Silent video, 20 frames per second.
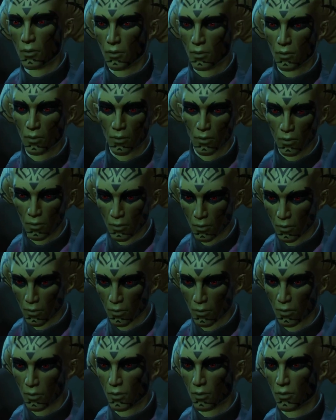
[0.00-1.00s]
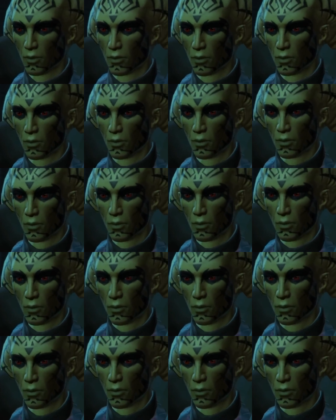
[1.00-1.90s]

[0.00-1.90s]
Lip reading: No one is speaking in this clip.